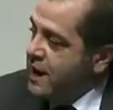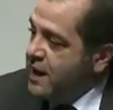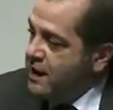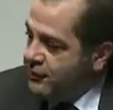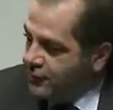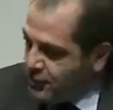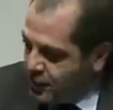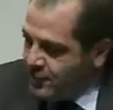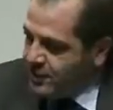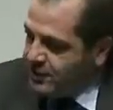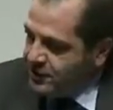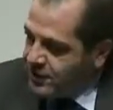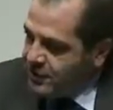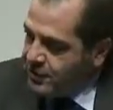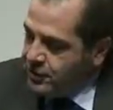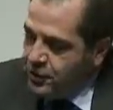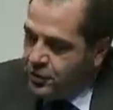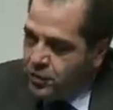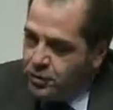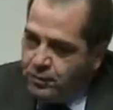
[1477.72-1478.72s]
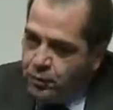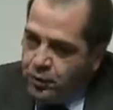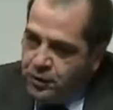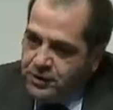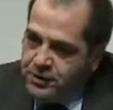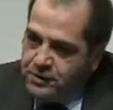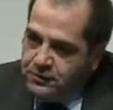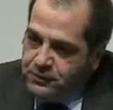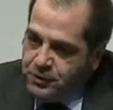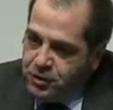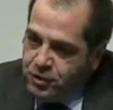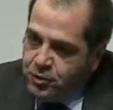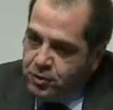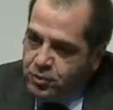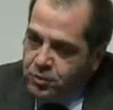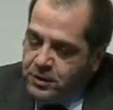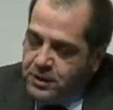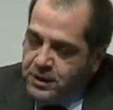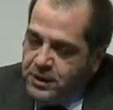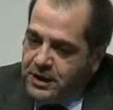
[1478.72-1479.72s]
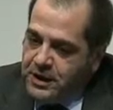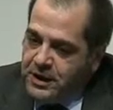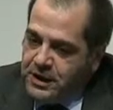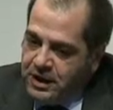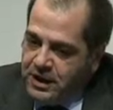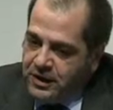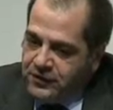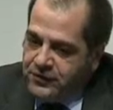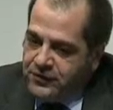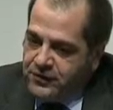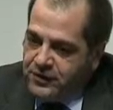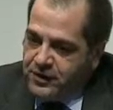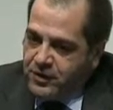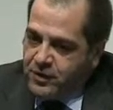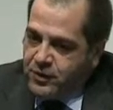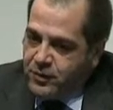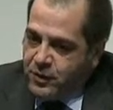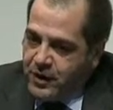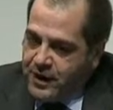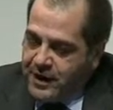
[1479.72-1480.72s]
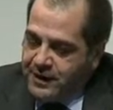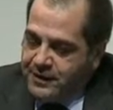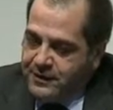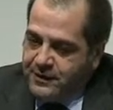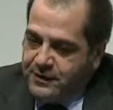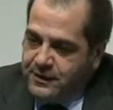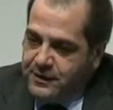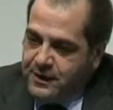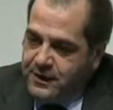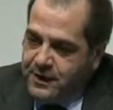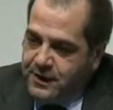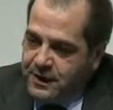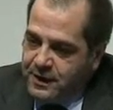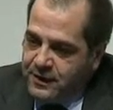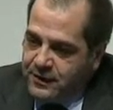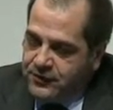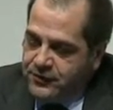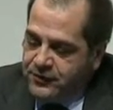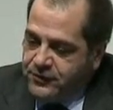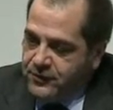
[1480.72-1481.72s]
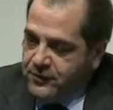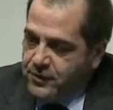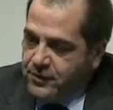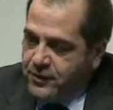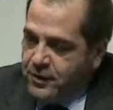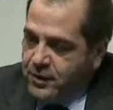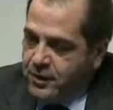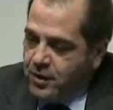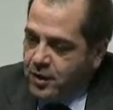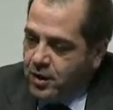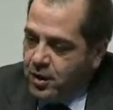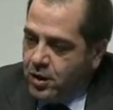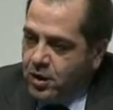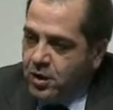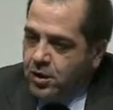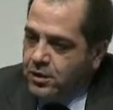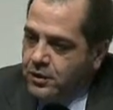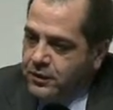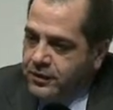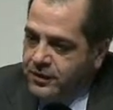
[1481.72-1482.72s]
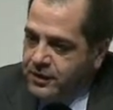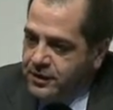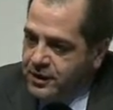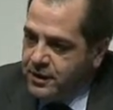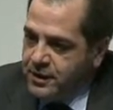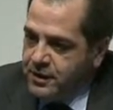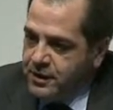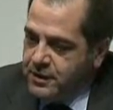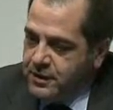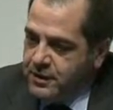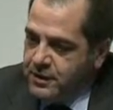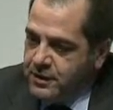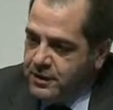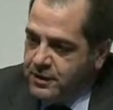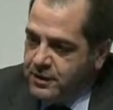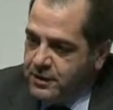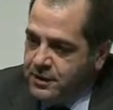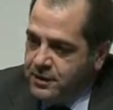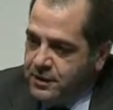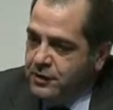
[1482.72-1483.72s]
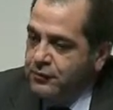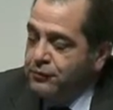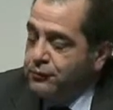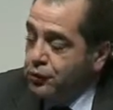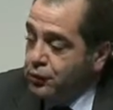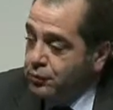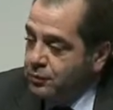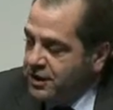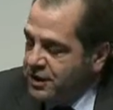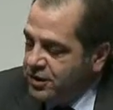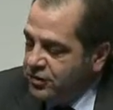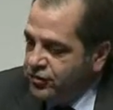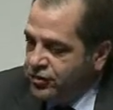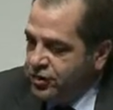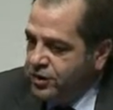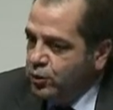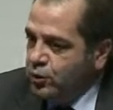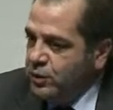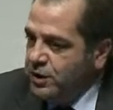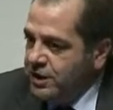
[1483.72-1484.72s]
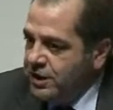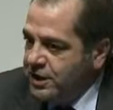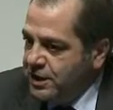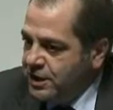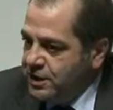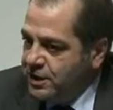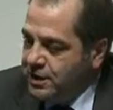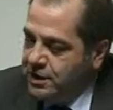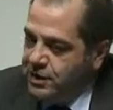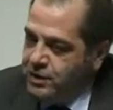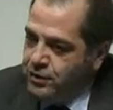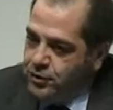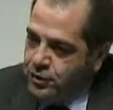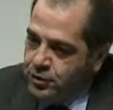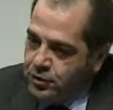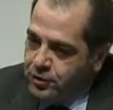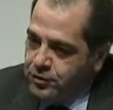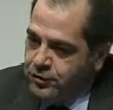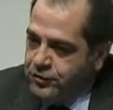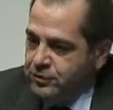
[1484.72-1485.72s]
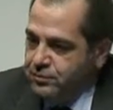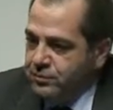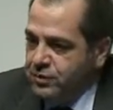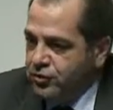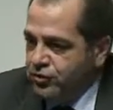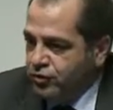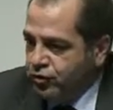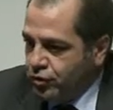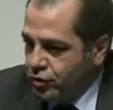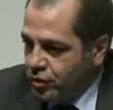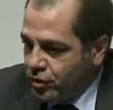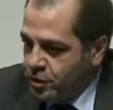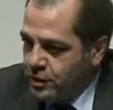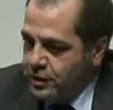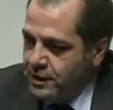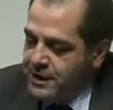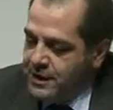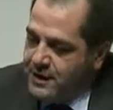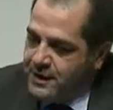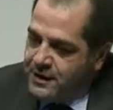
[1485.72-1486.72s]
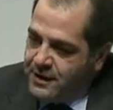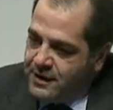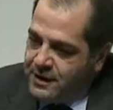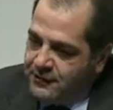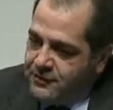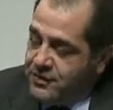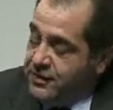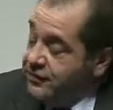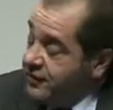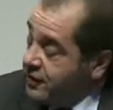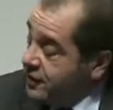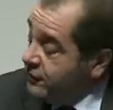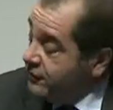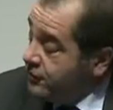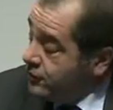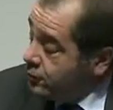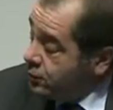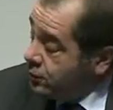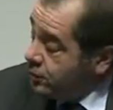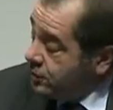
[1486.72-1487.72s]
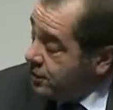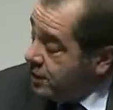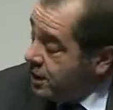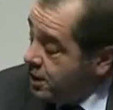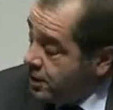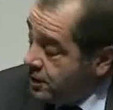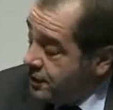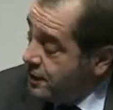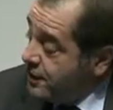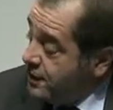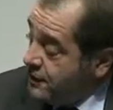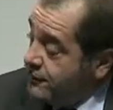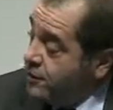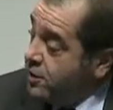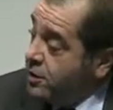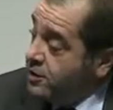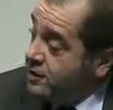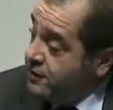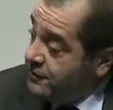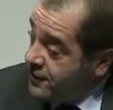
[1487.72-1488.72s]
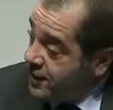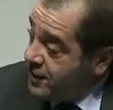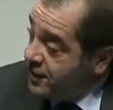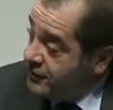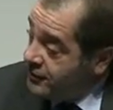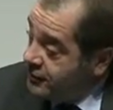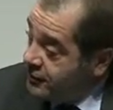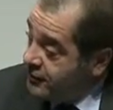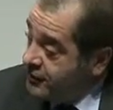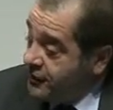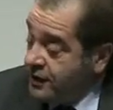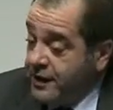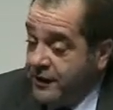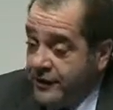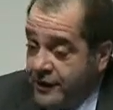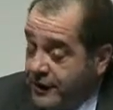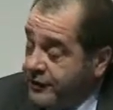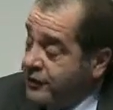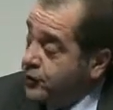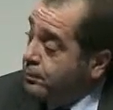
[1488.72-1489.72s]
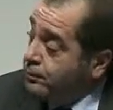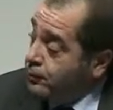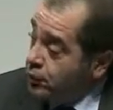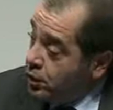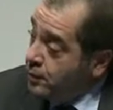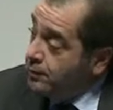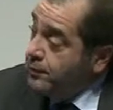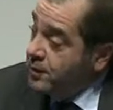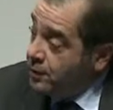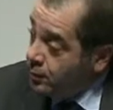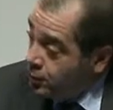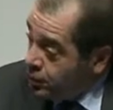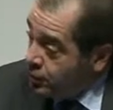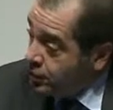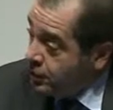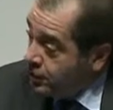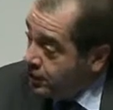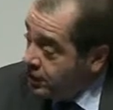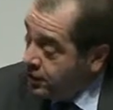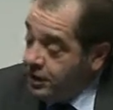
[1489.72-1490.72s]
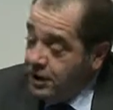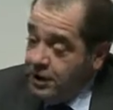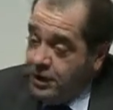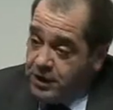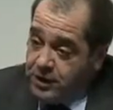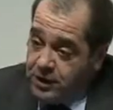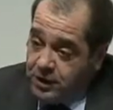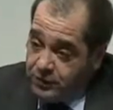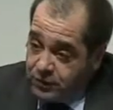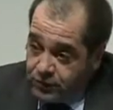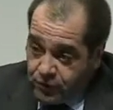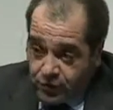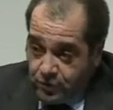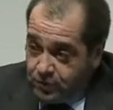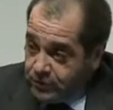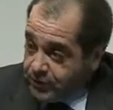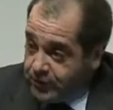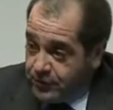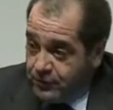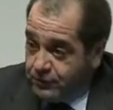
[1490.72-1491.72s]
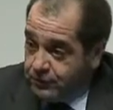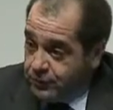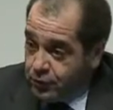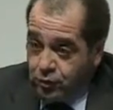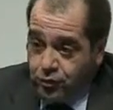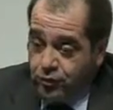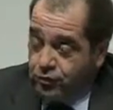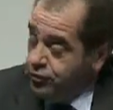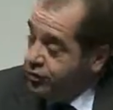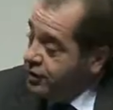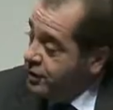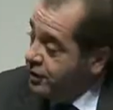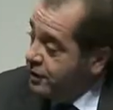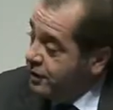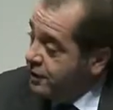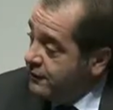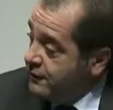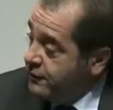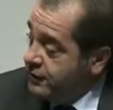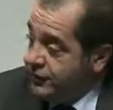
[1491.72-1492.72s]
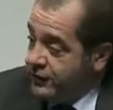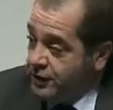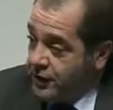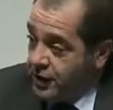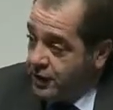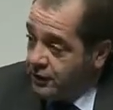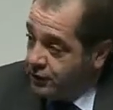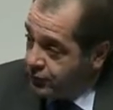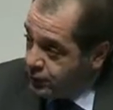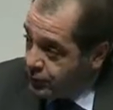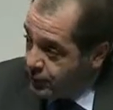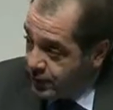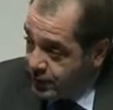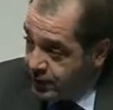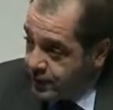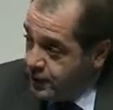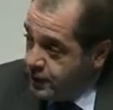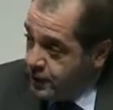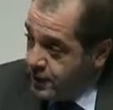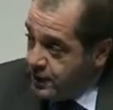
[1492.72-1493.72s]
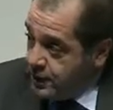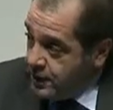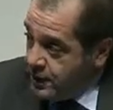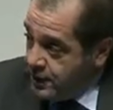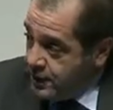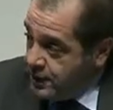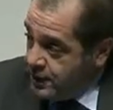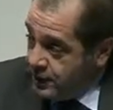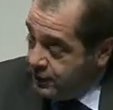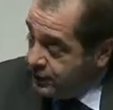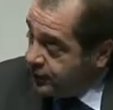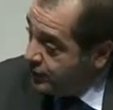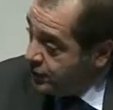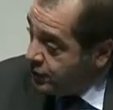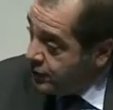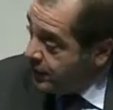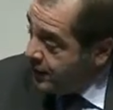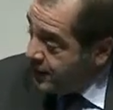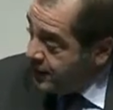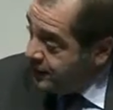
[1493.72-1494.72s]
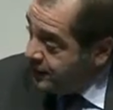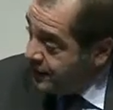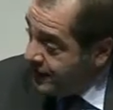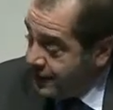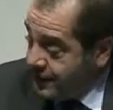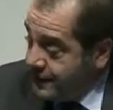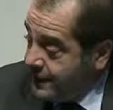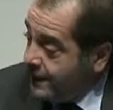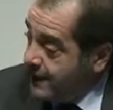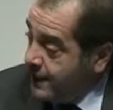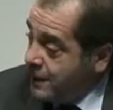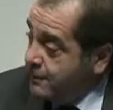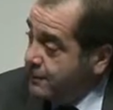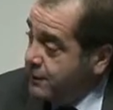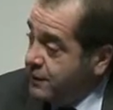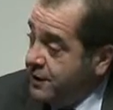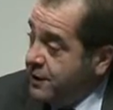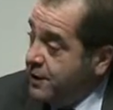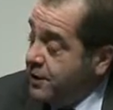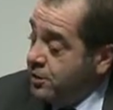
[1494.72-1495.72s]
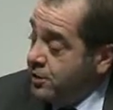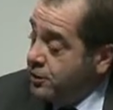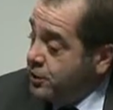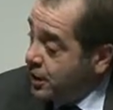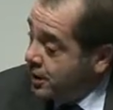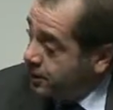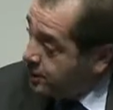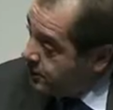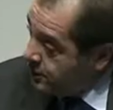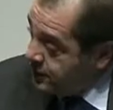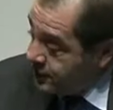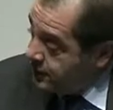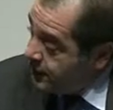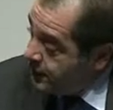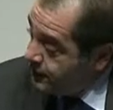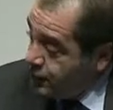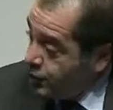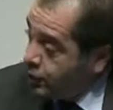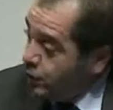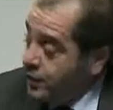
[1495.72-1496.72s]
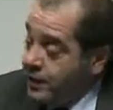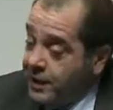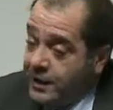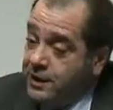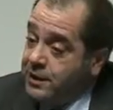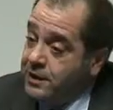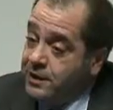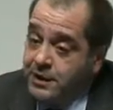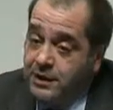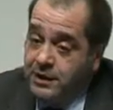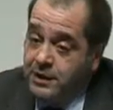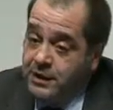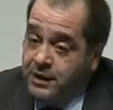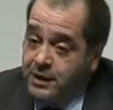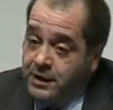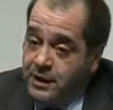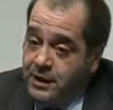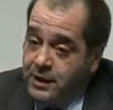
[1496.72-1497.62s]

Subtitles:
From a technical point of view, it's granting us all the information we need in order to be sure of the state of of our devices and that they're properly working in terms of versioning of the software. Is there any data up there not cleaned up correctly?